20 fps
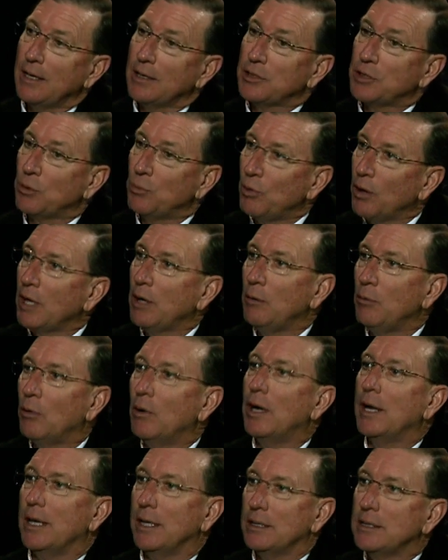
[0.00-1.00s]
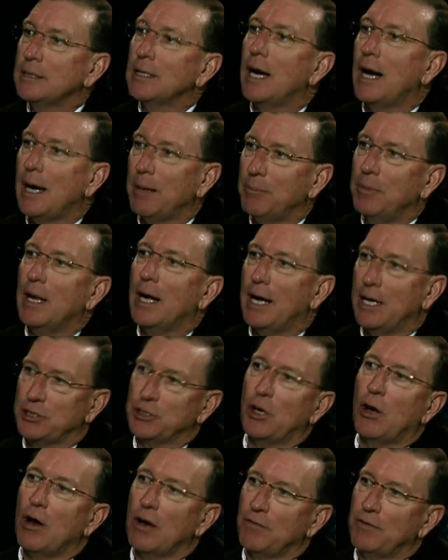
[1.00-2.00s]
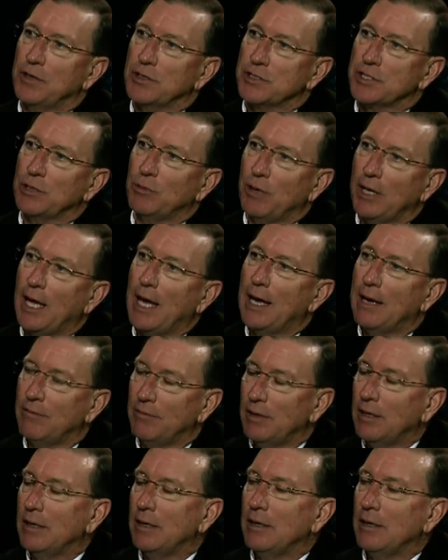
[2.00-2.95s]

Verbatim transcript: to really run a top-notch office that we have